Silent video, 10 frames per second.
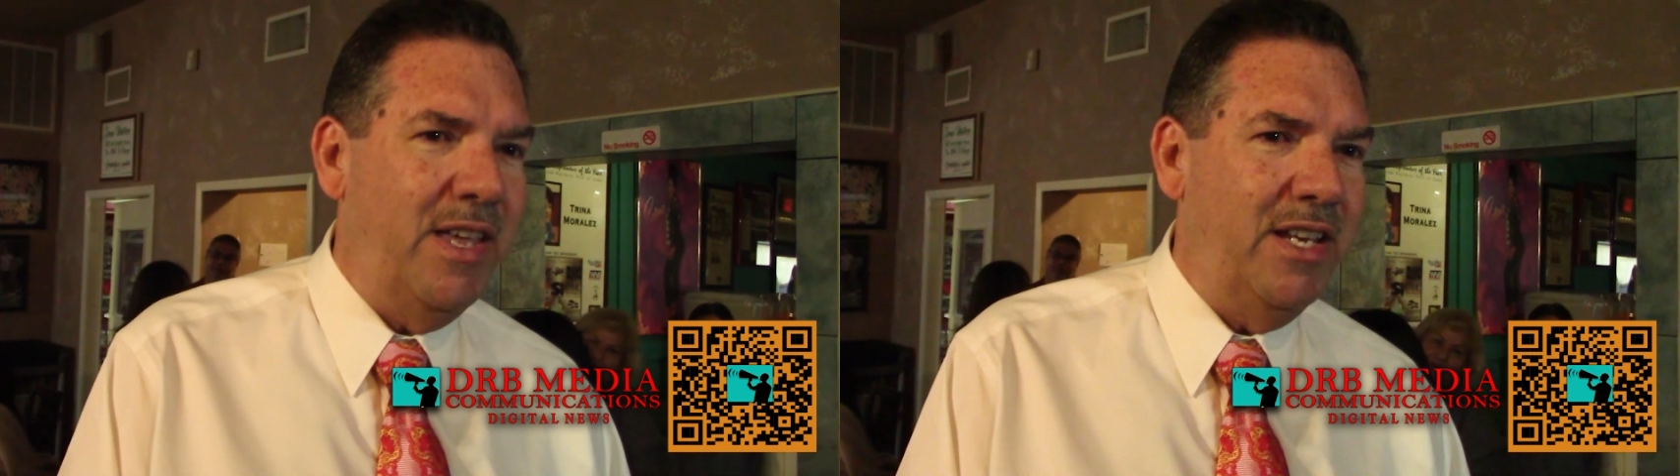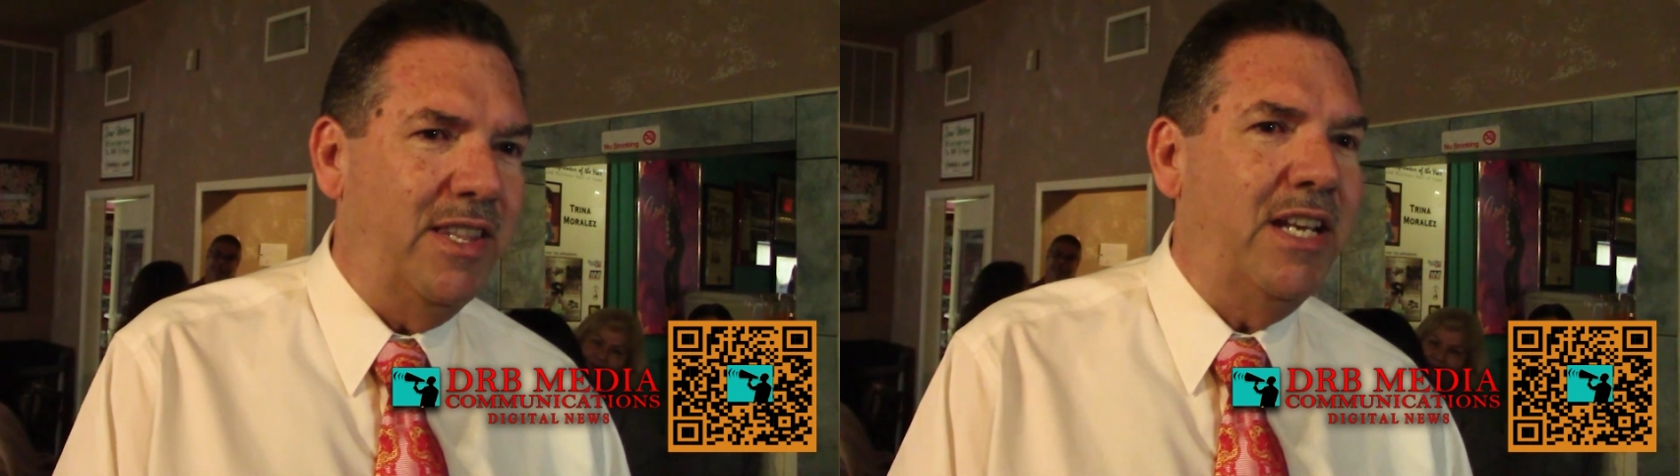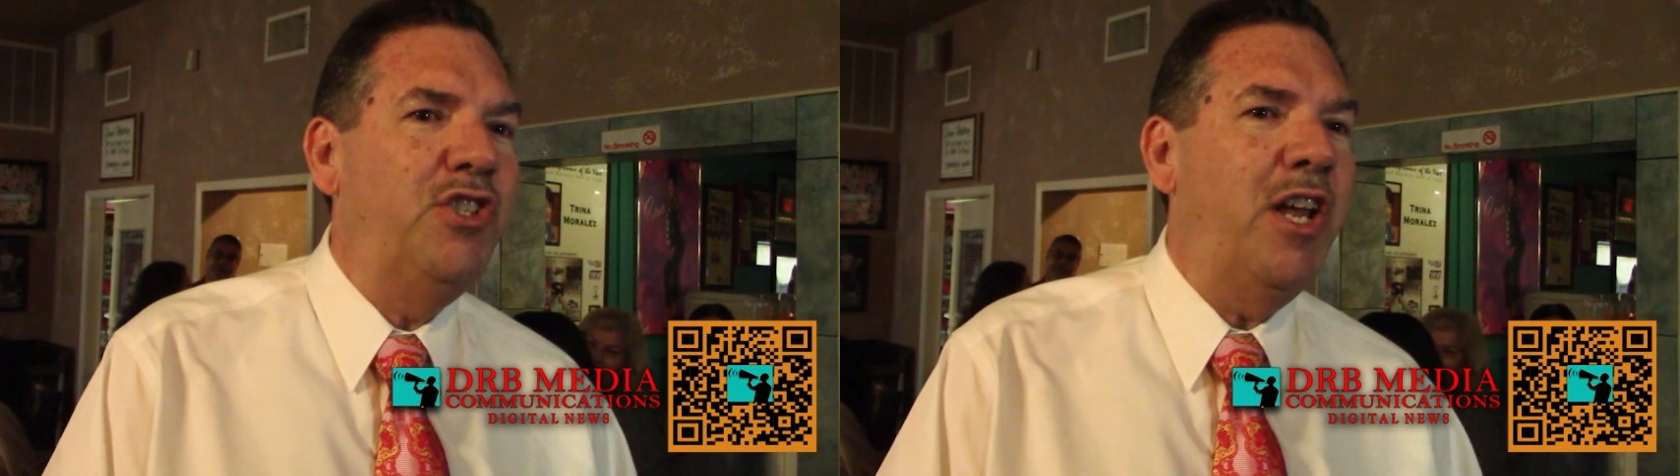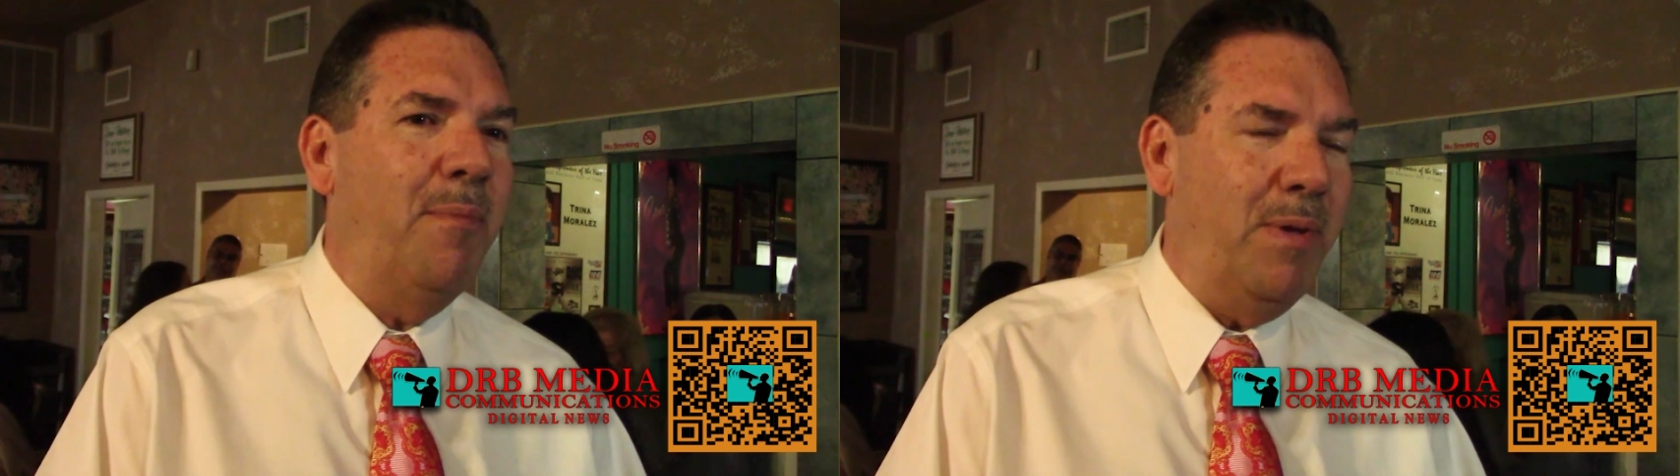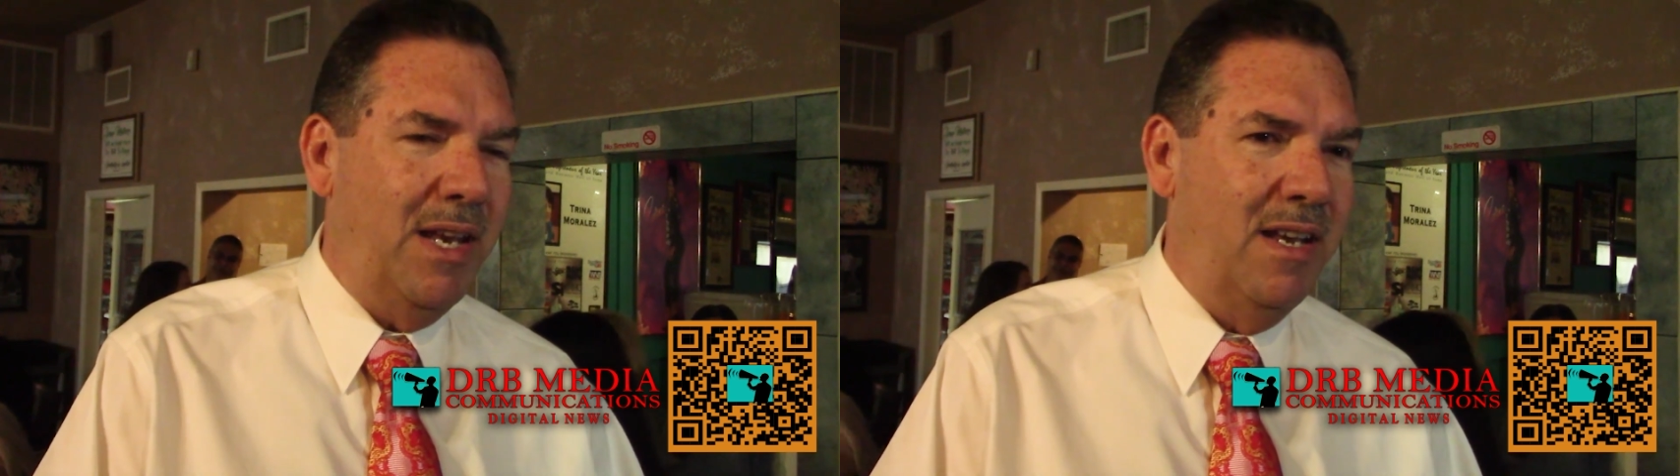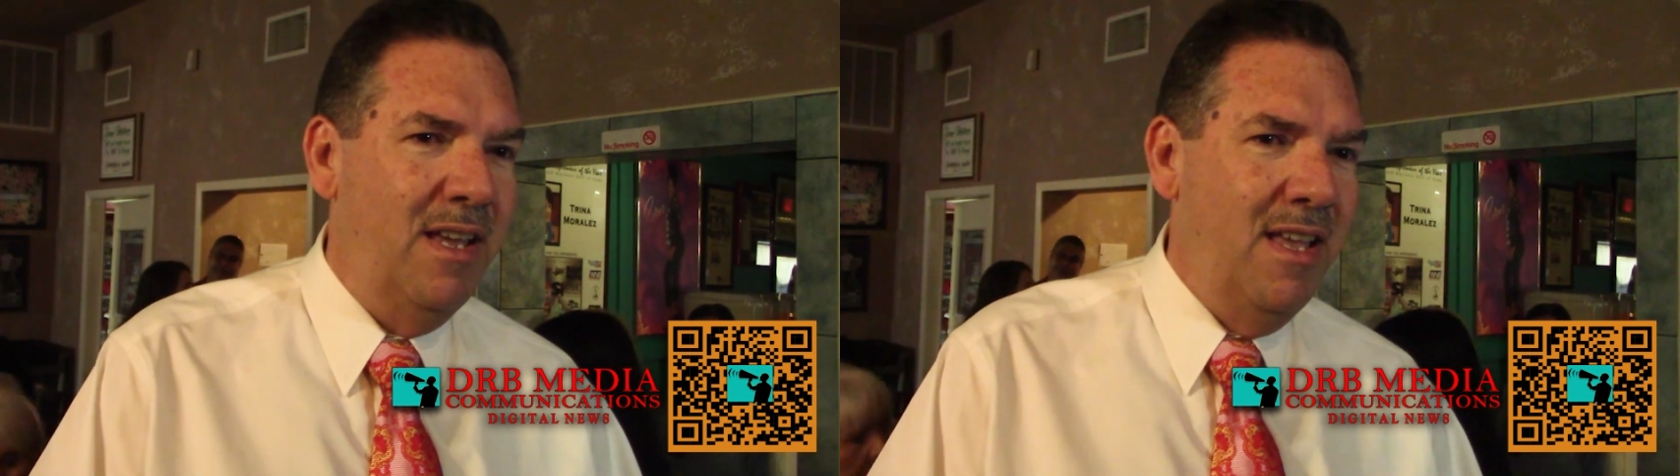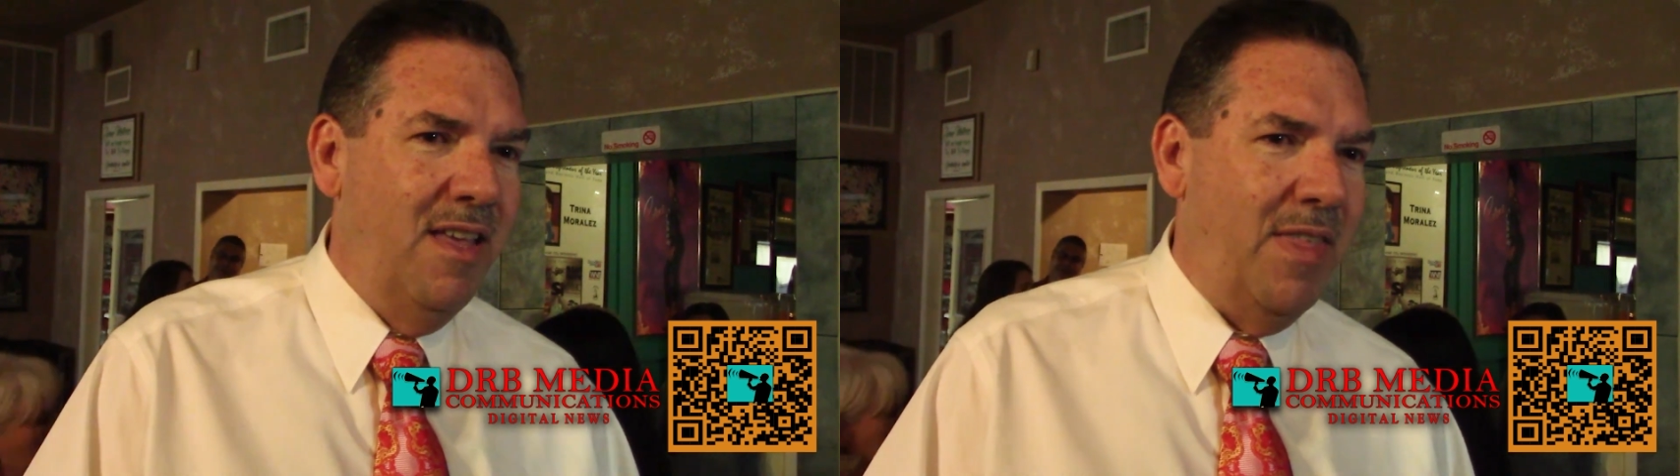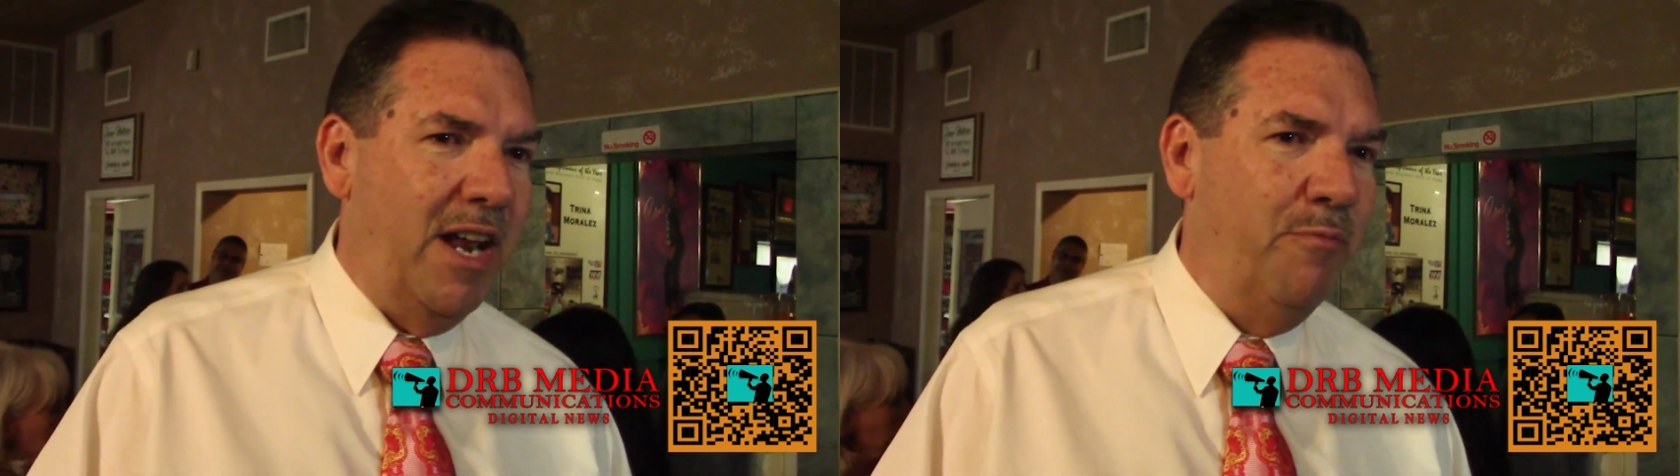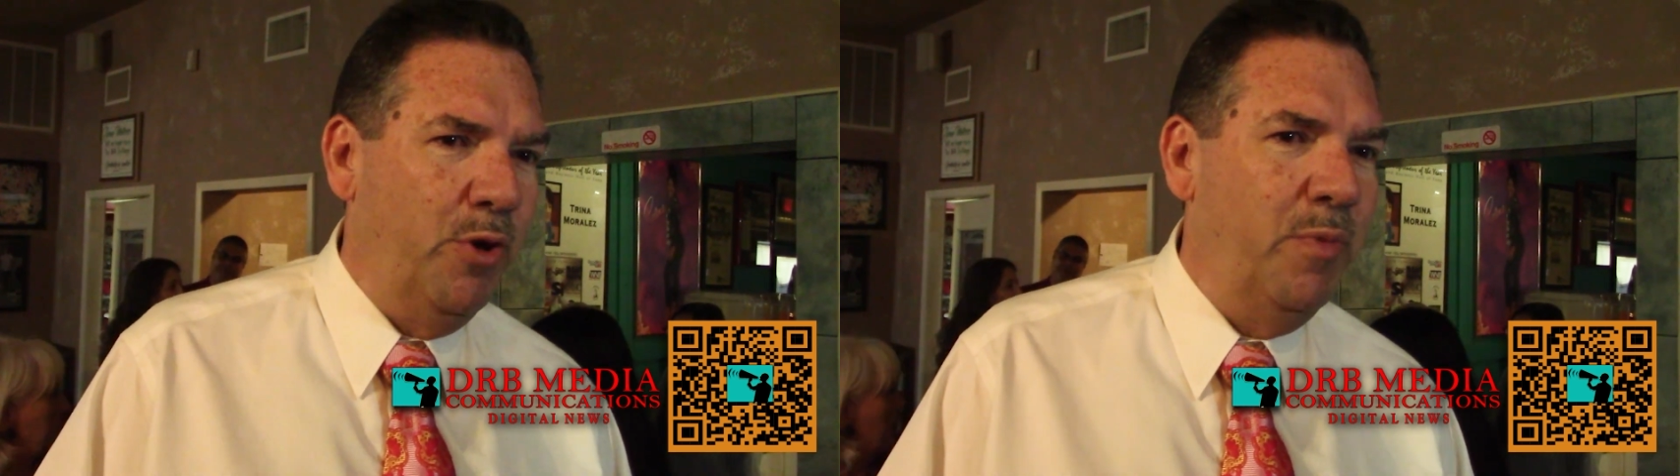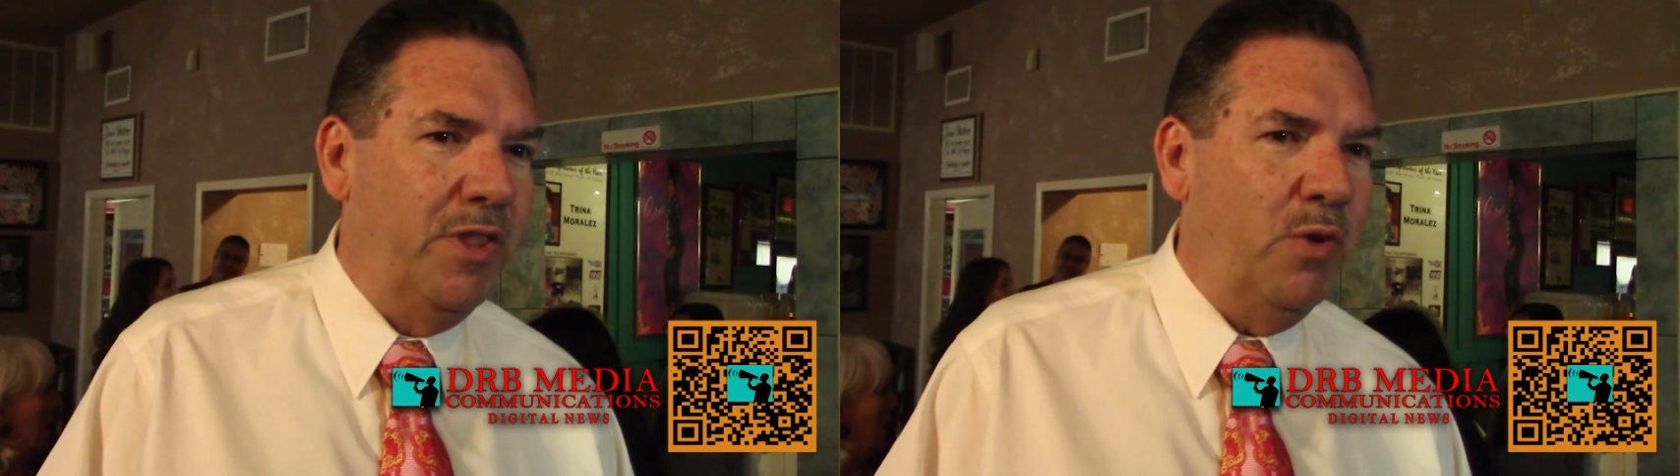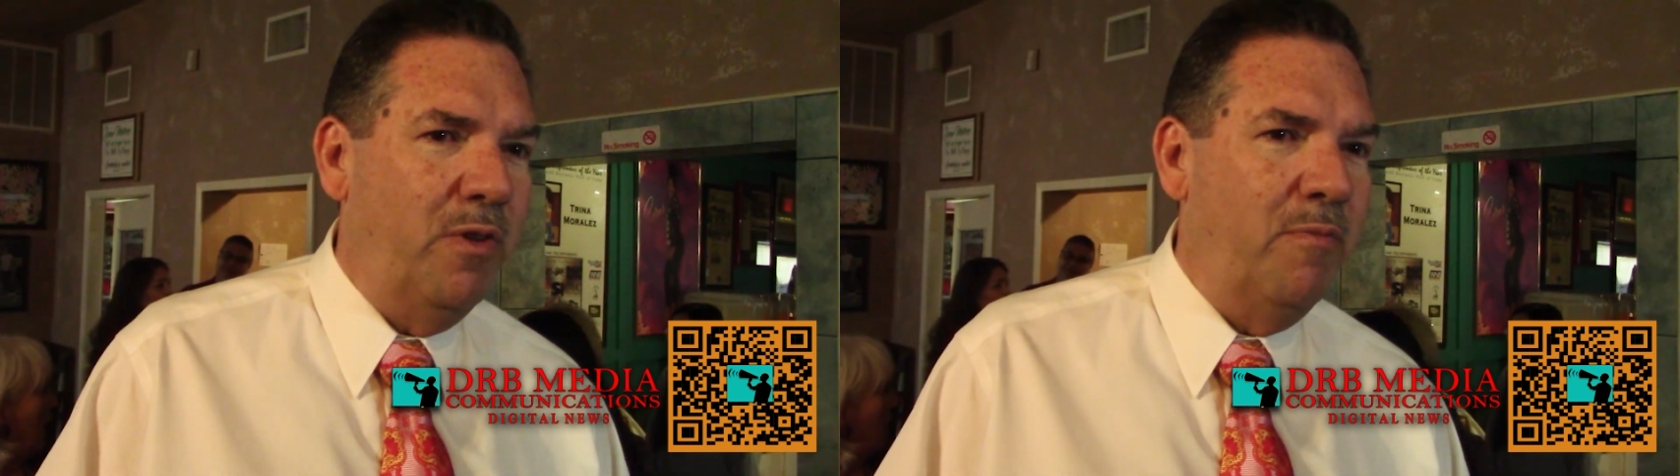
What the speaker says: they champion that improvement that